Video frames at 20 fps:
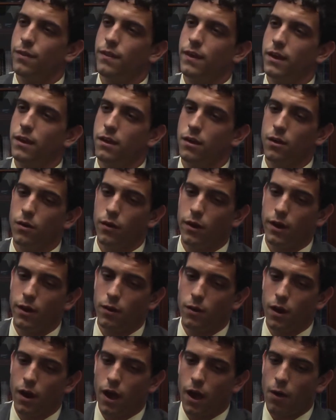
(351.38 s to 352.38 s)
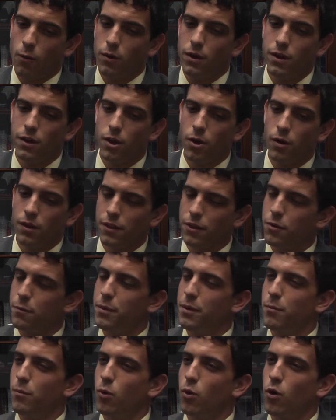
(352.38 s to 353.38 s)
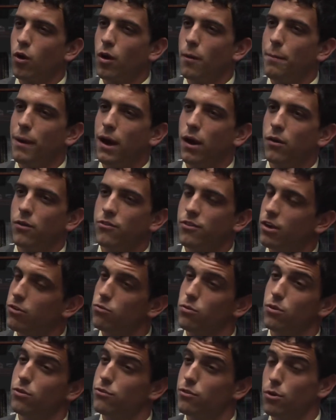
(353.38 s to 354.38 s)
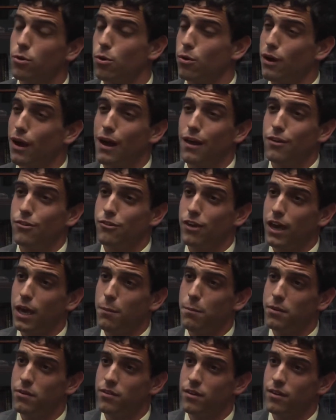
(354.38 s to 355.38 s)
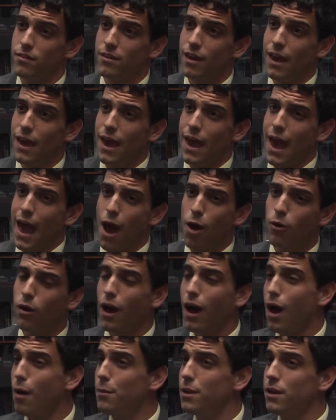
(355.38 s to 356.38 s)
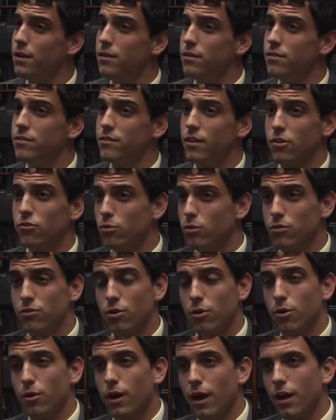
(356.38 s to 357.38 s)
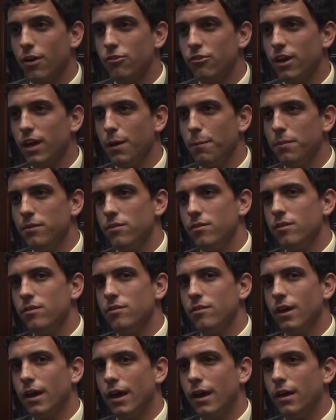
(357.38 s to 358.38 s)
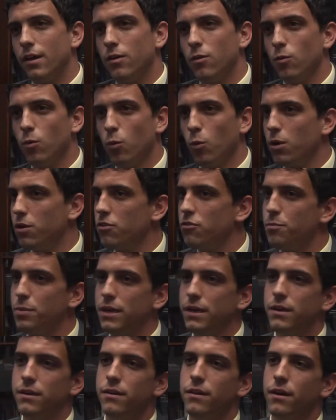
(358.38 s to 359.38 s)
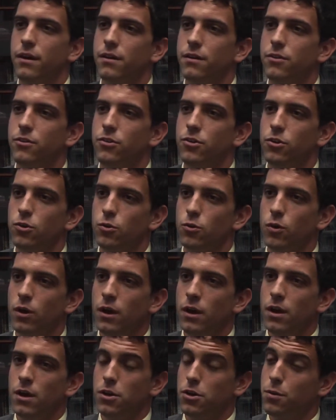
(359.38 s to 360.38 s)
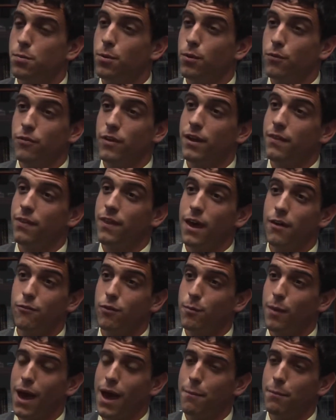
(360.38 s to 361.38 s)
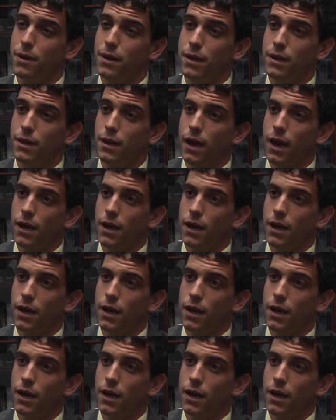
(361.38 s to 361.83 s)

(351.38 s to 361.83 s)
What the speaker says: Thank you. And I want to know a little bit more about sexual assault on college campuses. How common is sexual assault on college campuses, and what is being done to prevent that from happening?